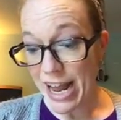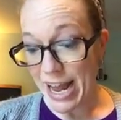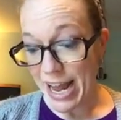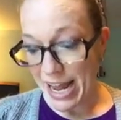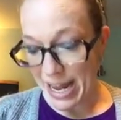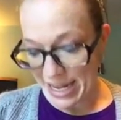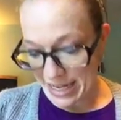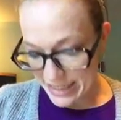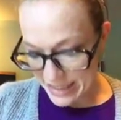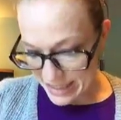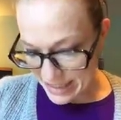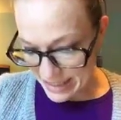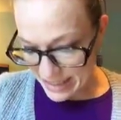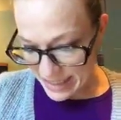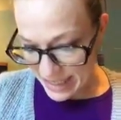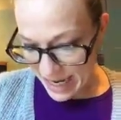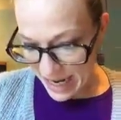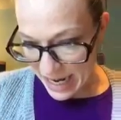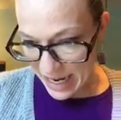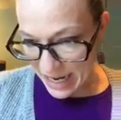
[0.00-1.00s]
and
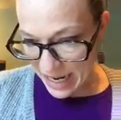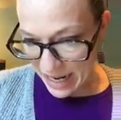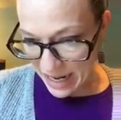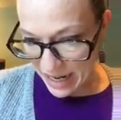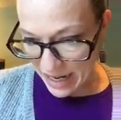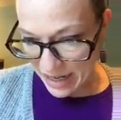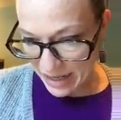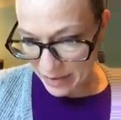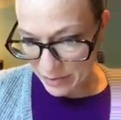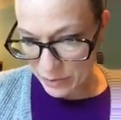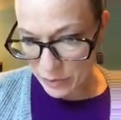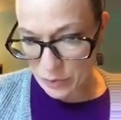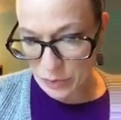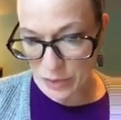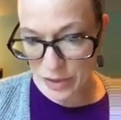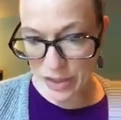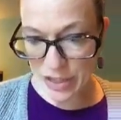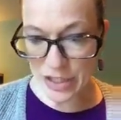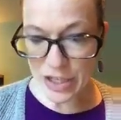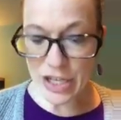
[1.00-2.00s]
today I am
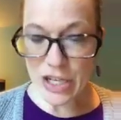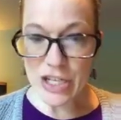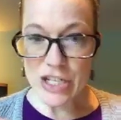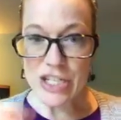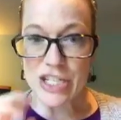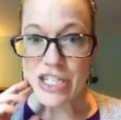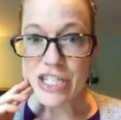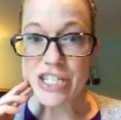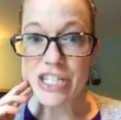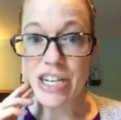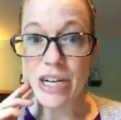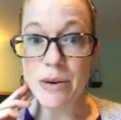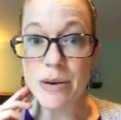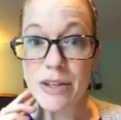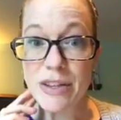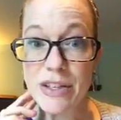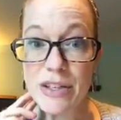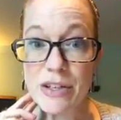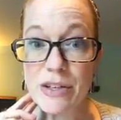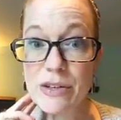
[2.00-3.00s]
going to share
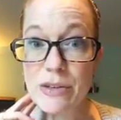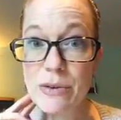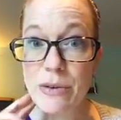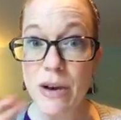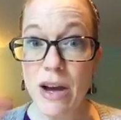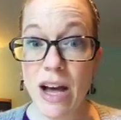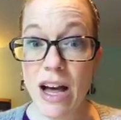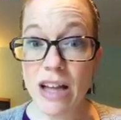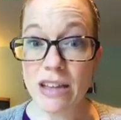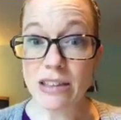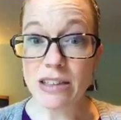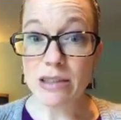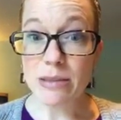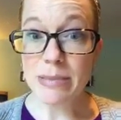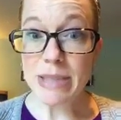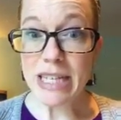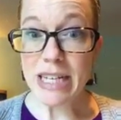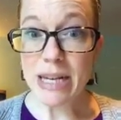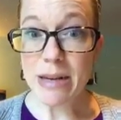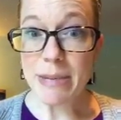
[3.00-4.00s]
with you a little
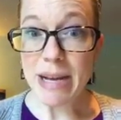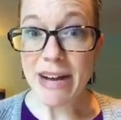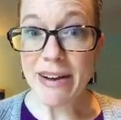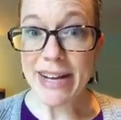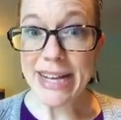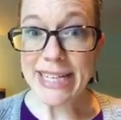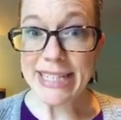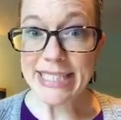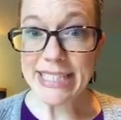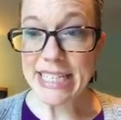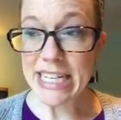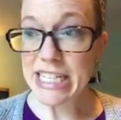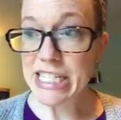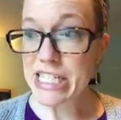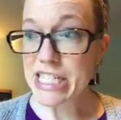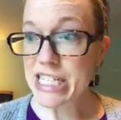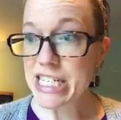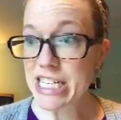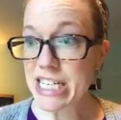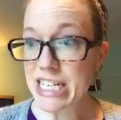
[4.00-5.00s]
bit about
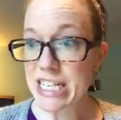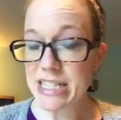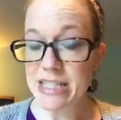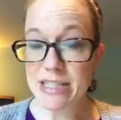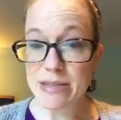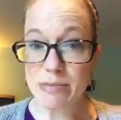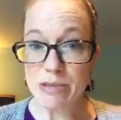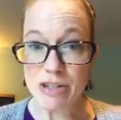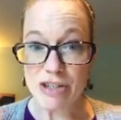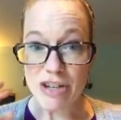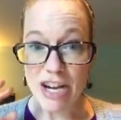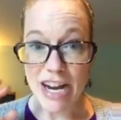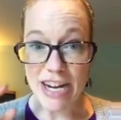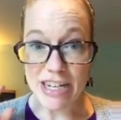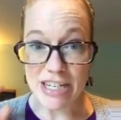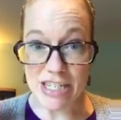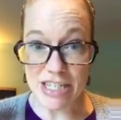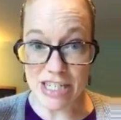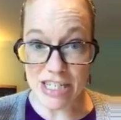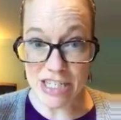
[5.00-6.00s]
ADHD and some
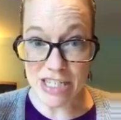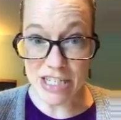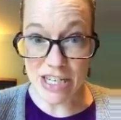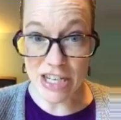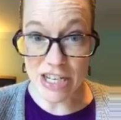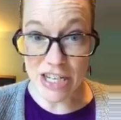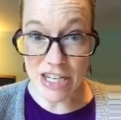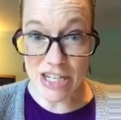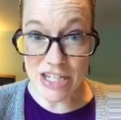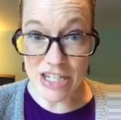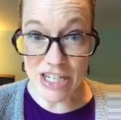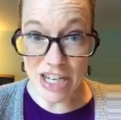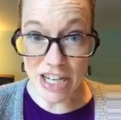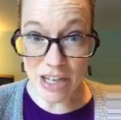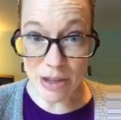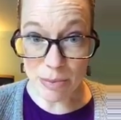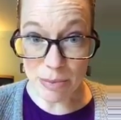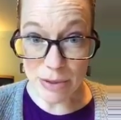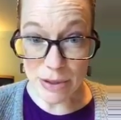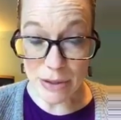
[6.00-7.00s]
strategies to
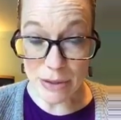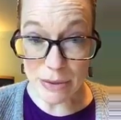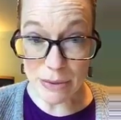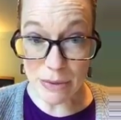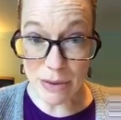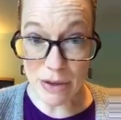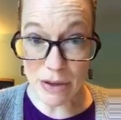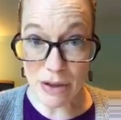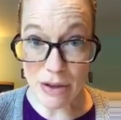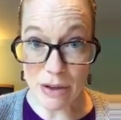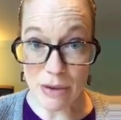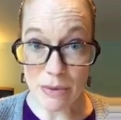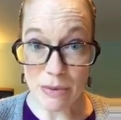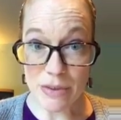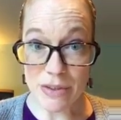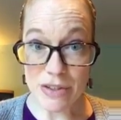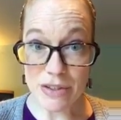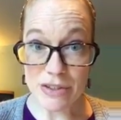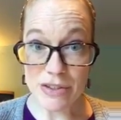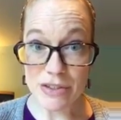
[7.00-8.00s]
help you
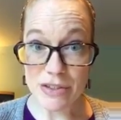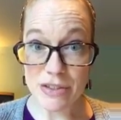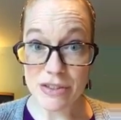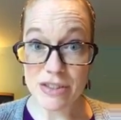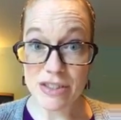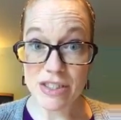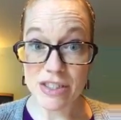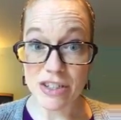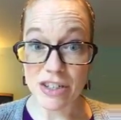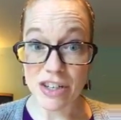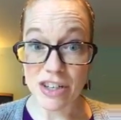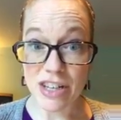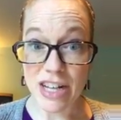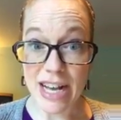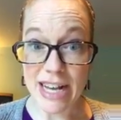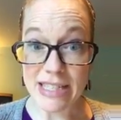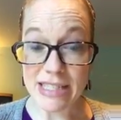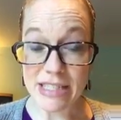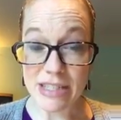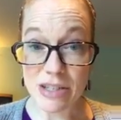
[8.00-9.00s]
with your students in your
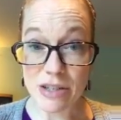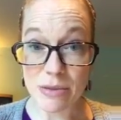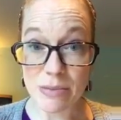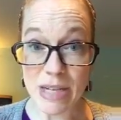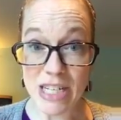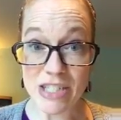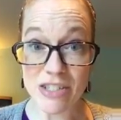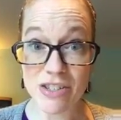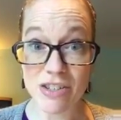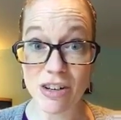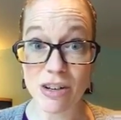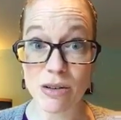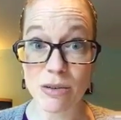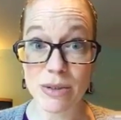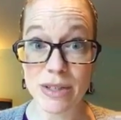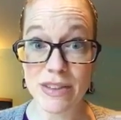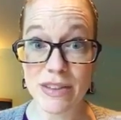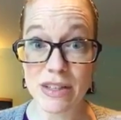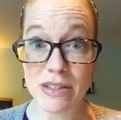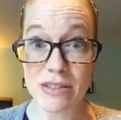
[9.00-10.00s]
class who might struggle
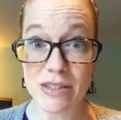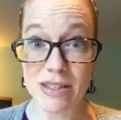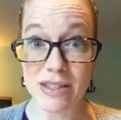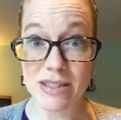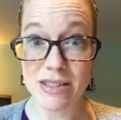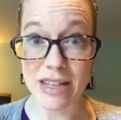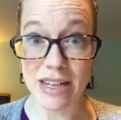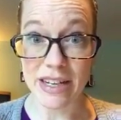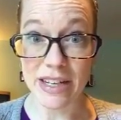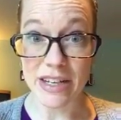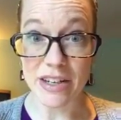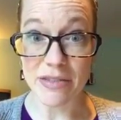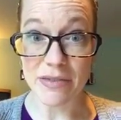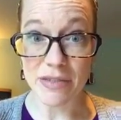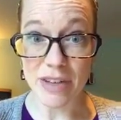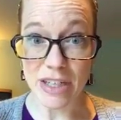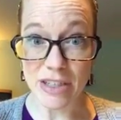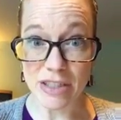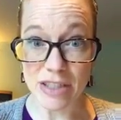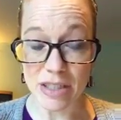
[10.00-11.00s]
with those executive
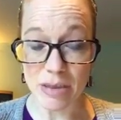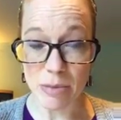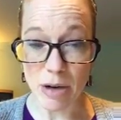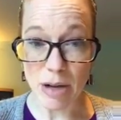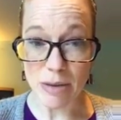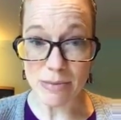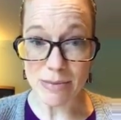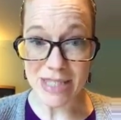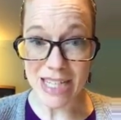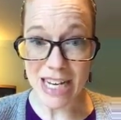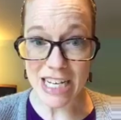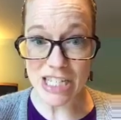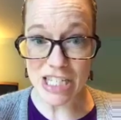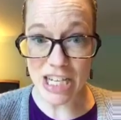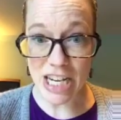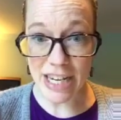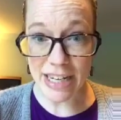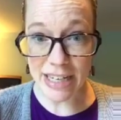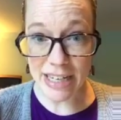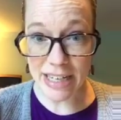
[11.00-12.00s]
functioning problems. Hi
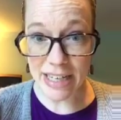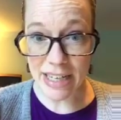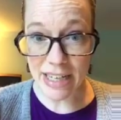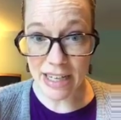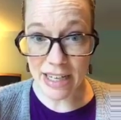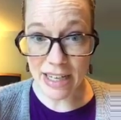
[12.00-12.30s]
Jenny.